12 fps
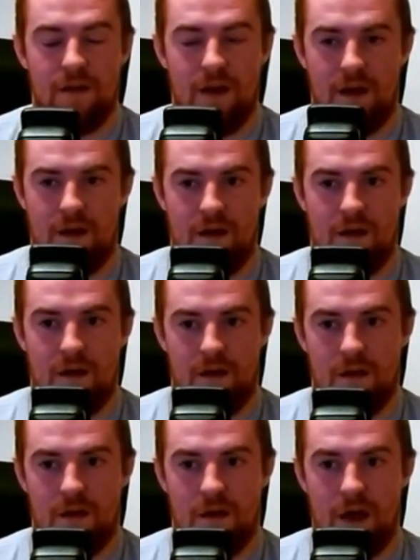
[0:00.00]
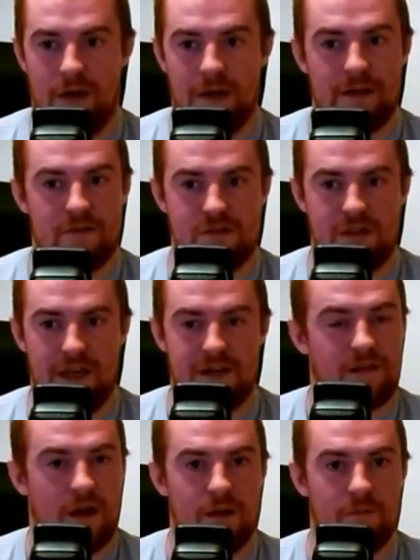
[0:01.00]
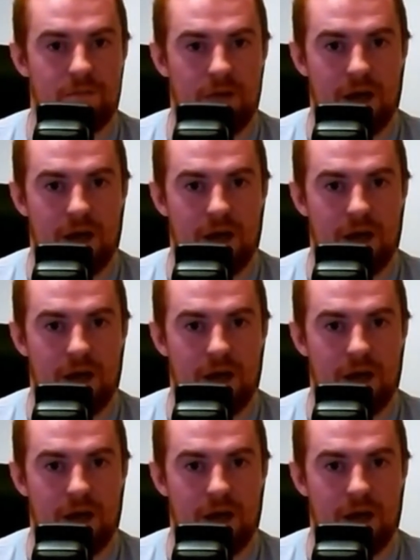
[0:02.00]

uh, and that just takes time